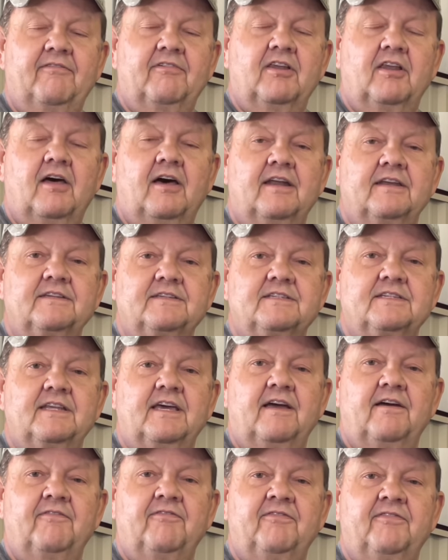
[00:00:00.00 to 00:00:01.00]
a lot of
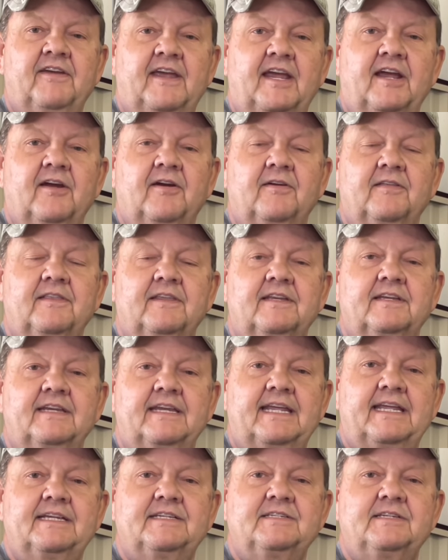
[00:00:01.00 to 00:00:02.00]
stuff here that
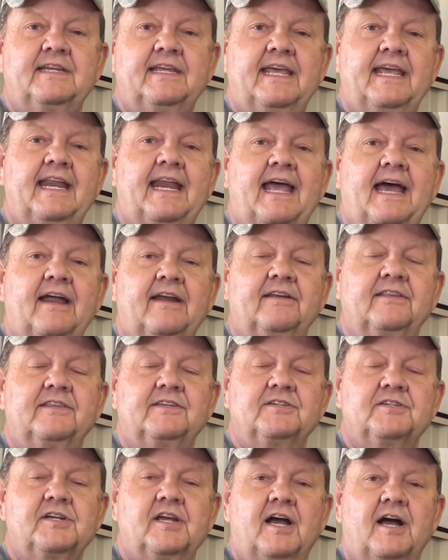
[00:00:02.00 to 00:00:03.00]
needs to get out of the
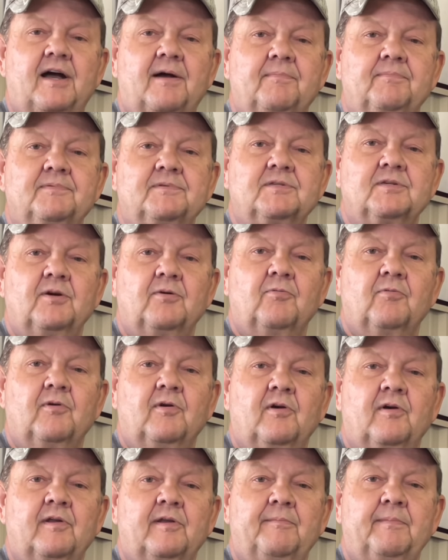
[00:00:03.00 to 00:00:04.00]
shop, so we're
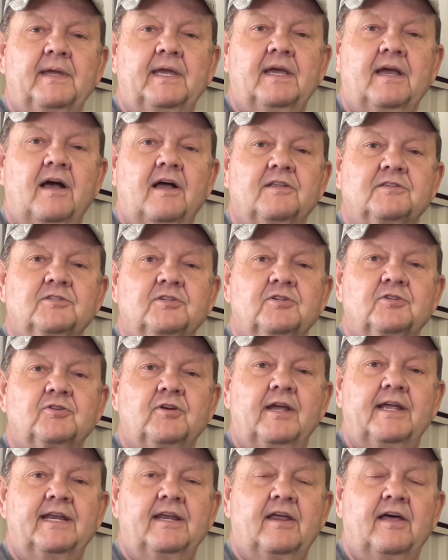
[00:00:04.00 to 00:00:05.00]
going to be
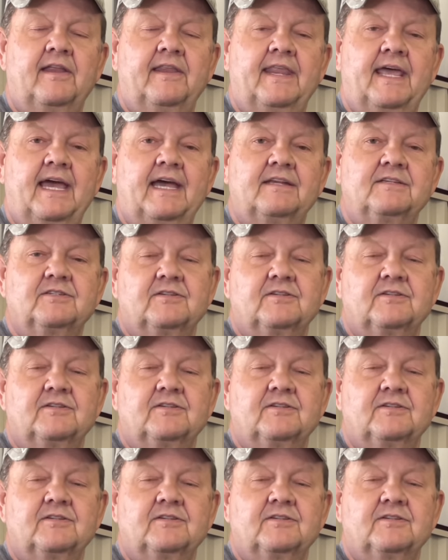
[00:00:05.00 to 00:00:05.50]
concentrating on that.